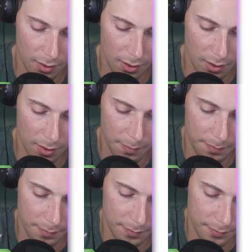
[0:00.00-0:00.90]
Um,
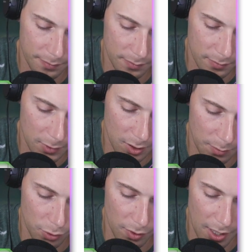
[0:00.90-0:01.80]

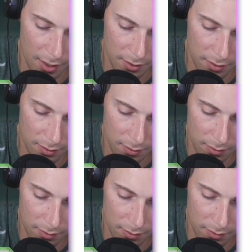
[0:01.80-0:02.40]
subtract.